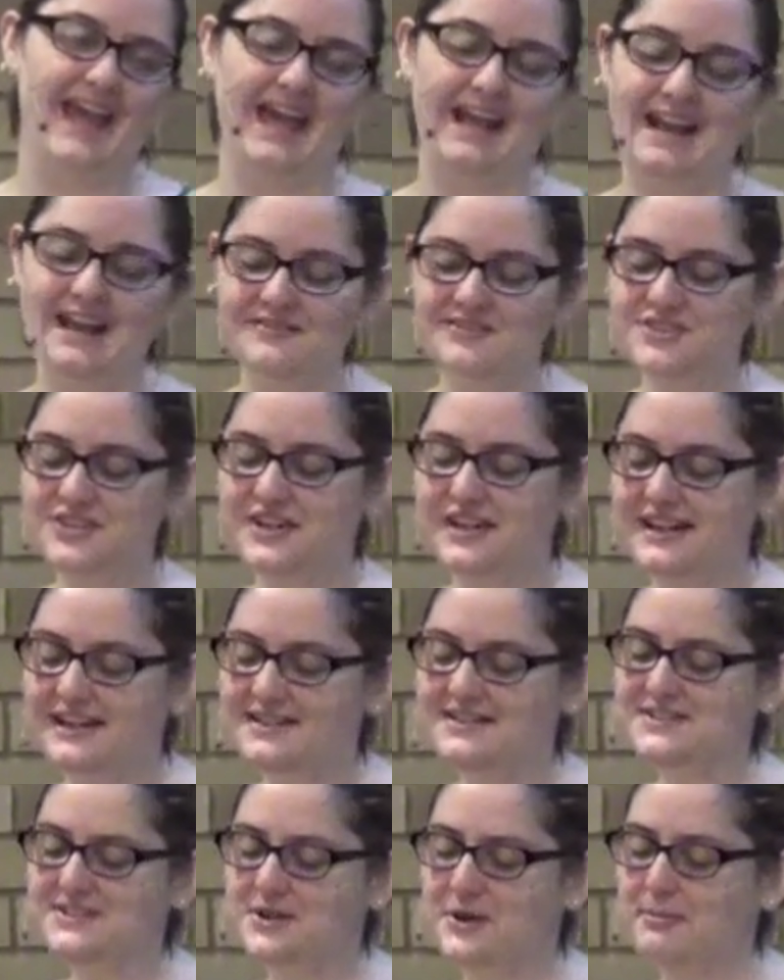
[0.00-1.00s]
And after
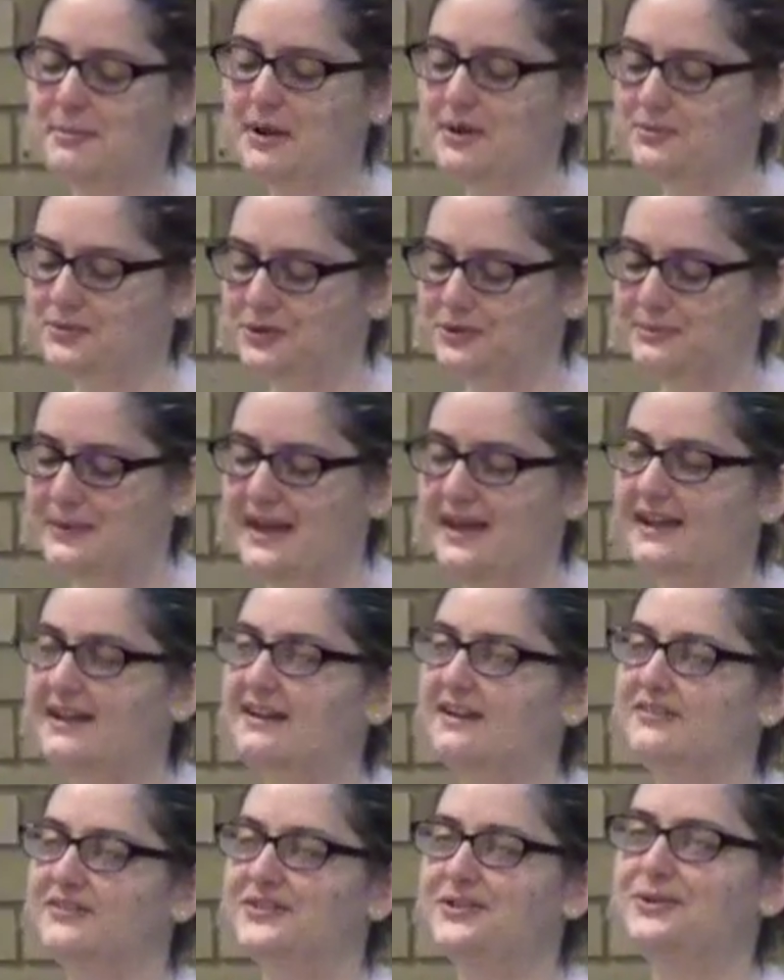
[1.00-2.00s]
getting to know my roommate
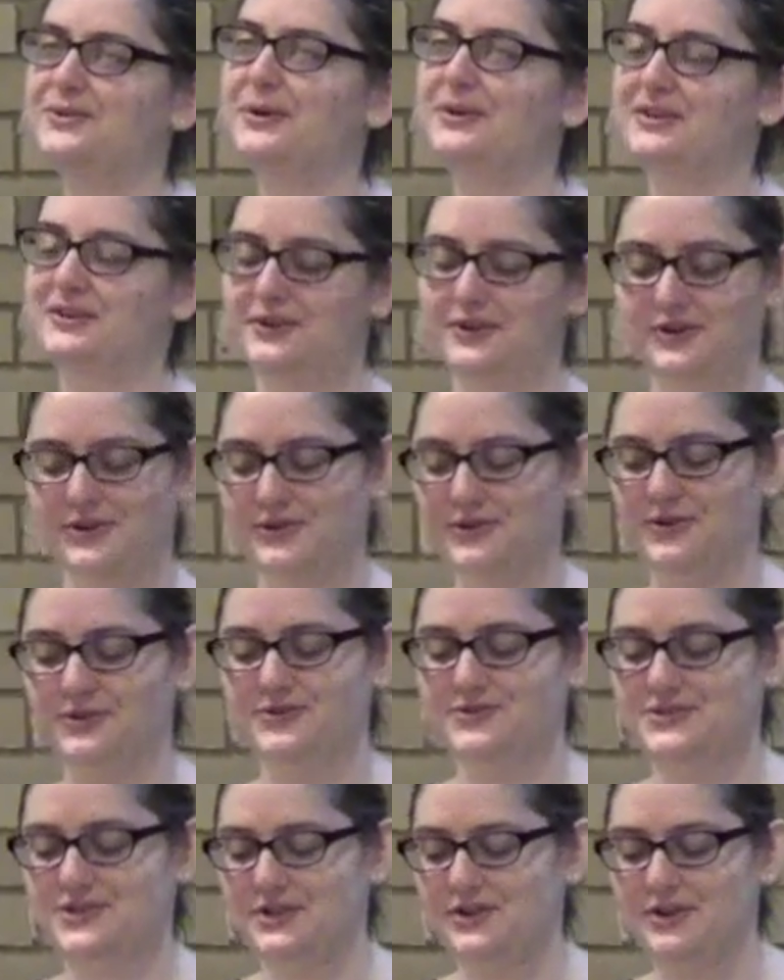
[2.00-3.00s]
and a few other
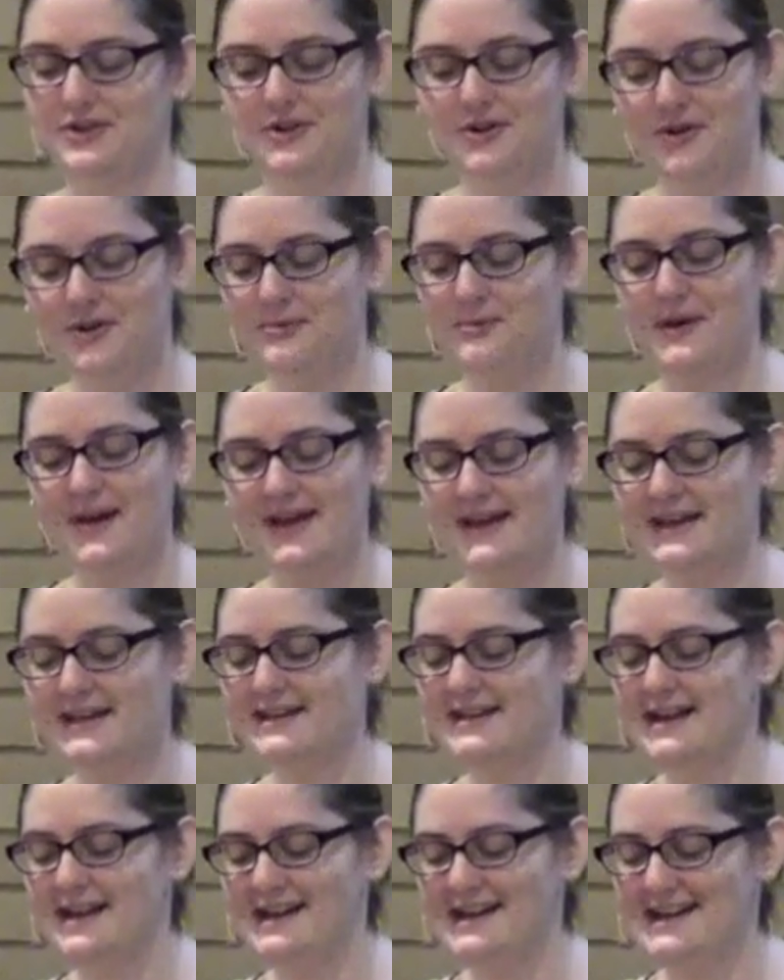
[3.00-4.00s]
girls on our
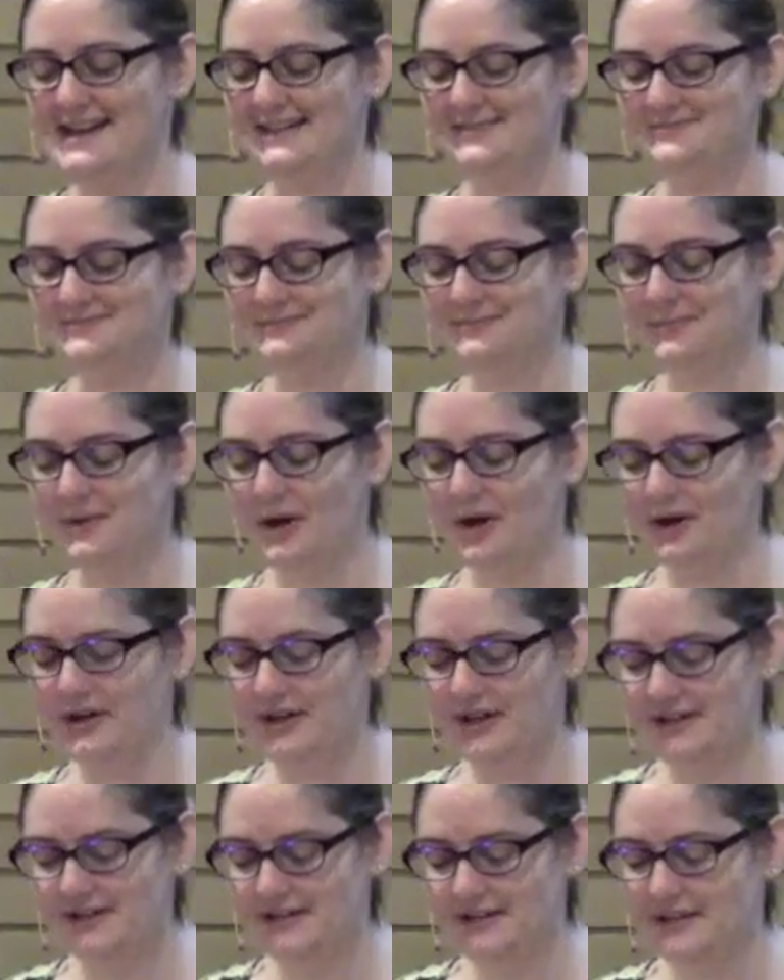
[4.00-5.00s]
hallway
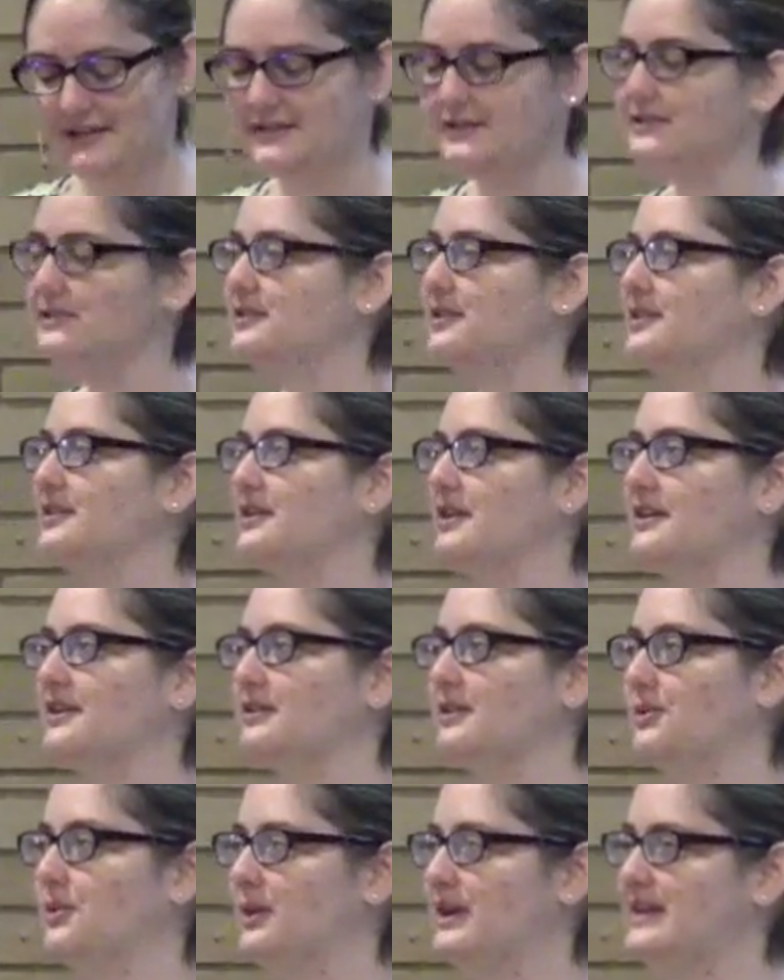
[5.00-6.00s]
on the
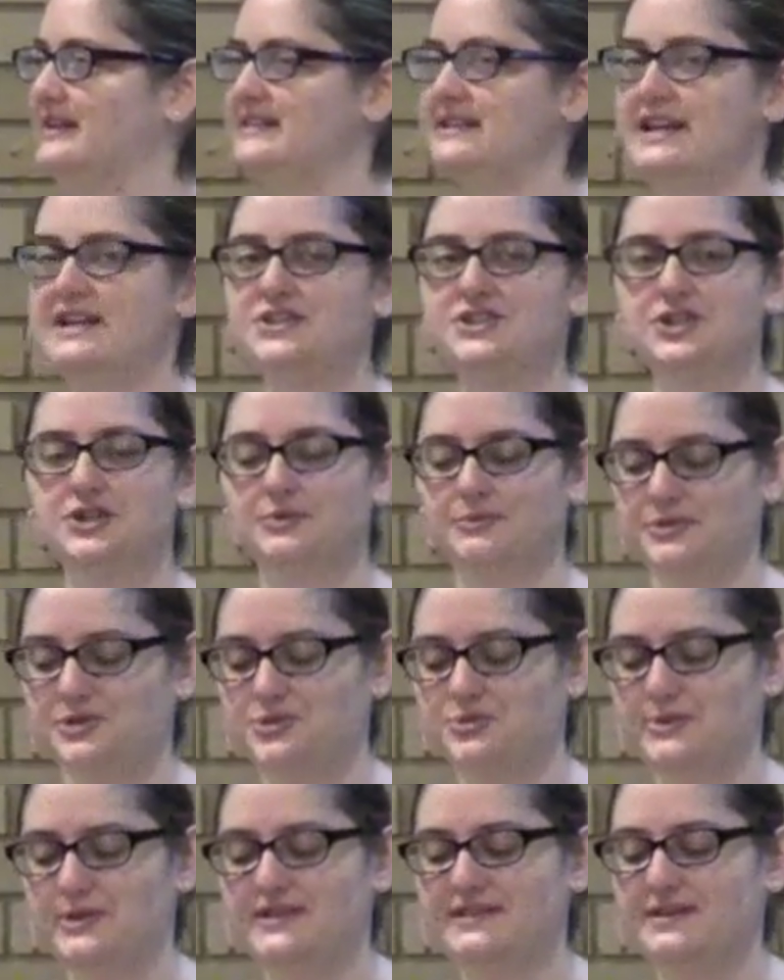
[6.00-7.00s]
orientation
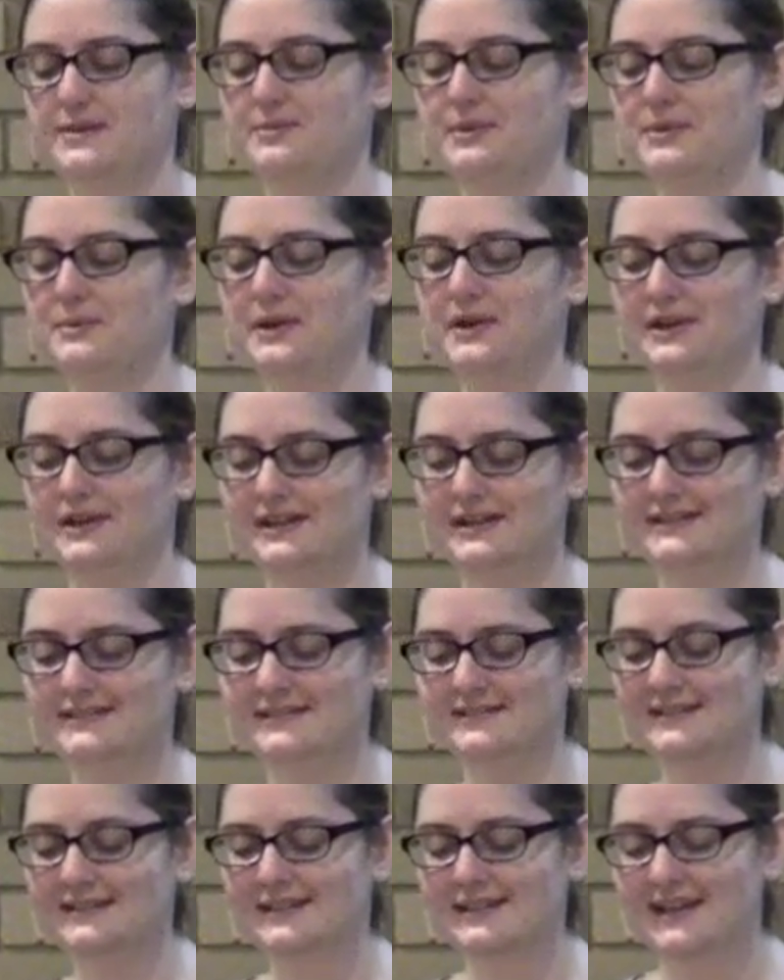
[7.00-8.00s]
retreat that we went
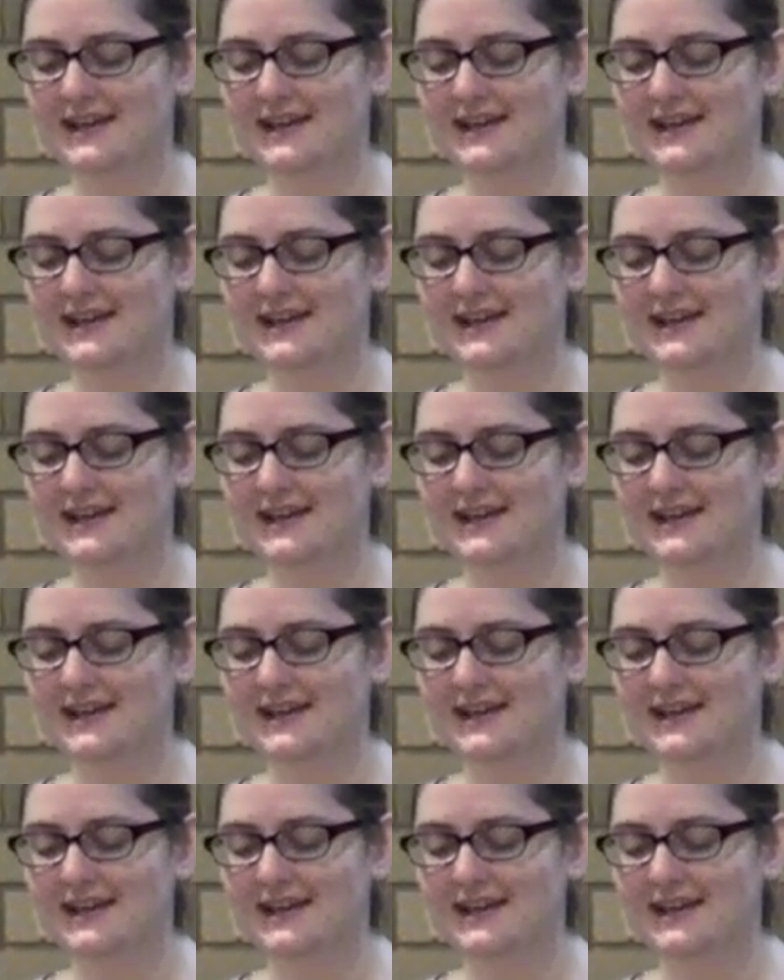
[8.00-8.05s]
on,